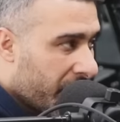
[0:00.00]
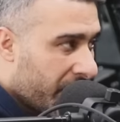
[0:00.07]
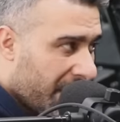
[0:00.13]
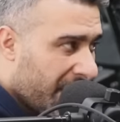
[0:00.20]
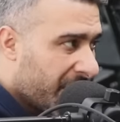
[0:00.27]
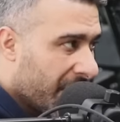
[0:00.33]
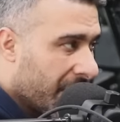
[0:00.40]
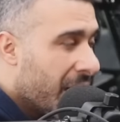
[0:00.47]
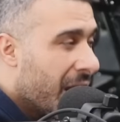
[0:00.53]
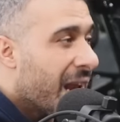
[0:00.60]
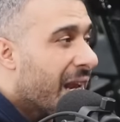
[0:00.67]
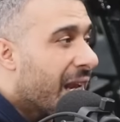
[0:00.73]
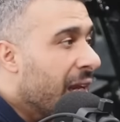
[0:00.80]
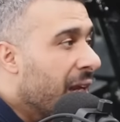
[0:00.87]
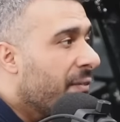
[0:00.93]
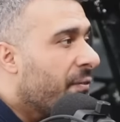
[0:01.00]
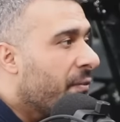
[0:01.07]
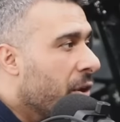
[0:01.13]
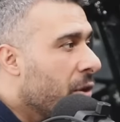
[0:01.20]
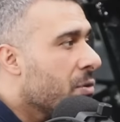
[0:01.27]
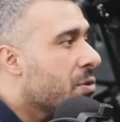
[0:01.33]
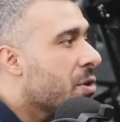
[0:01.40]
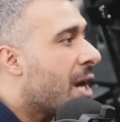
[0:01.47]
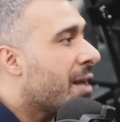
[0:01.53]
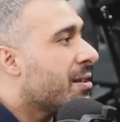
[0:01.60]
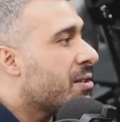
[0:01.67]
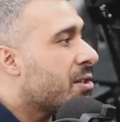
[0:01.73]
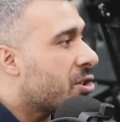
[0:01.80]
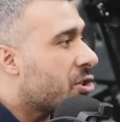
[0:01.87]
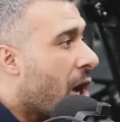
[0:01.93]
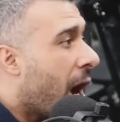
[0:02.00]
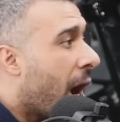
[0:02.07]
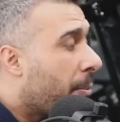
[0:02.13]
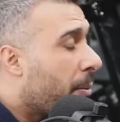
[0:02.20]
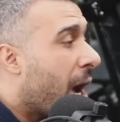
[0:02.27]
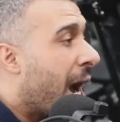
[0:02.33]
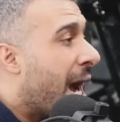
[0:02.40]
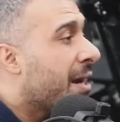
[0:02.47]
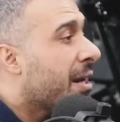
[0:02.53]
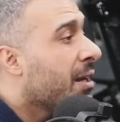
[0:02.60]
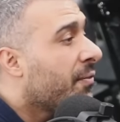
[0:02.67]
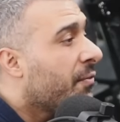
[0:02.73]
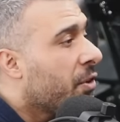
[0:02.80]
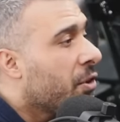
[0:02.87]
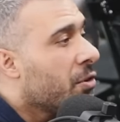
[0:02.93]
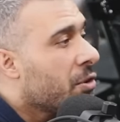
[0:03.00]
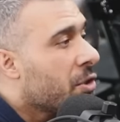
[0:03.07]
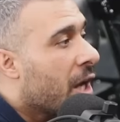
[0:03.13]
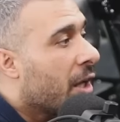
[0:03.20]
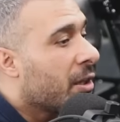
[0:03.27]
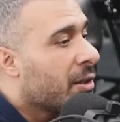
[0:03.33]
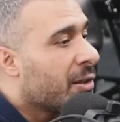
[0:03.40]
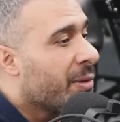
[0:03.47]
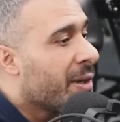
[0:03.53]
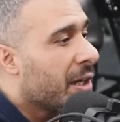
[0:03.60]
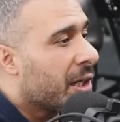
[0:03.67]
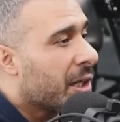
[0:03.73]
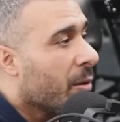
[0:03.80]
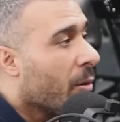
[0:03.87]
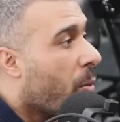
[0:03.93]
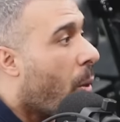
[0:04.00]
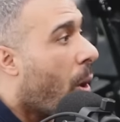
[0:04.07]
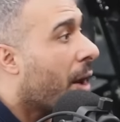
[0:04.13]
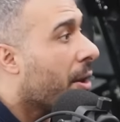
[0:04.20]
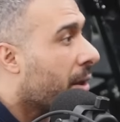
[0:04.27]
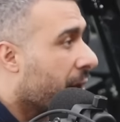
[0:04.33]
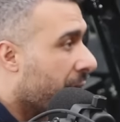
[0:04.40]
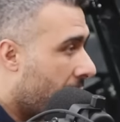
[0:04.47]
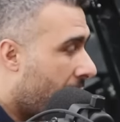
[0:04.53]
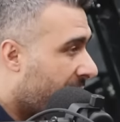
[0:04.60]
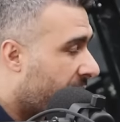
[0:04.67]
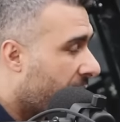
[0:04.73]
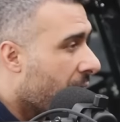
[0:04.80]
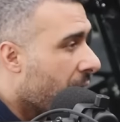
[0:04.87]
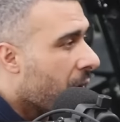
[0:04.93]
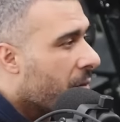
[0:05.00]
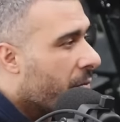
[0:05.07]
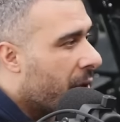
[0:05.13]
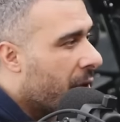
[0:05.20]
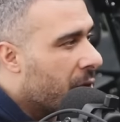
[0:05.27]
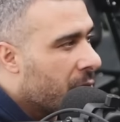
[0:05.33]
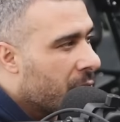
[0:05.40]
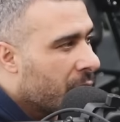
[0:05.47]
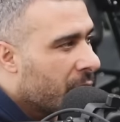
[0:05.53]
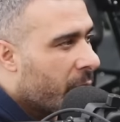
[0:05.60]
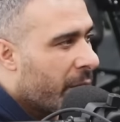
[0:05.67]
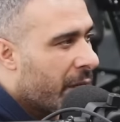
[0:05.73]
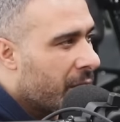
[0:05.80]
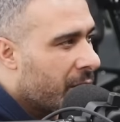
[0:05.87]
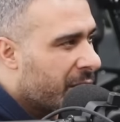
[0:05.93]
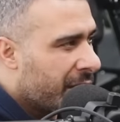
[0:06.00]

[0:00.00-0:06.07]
creatine. If you not stop, and if you're not drinking water enough, when you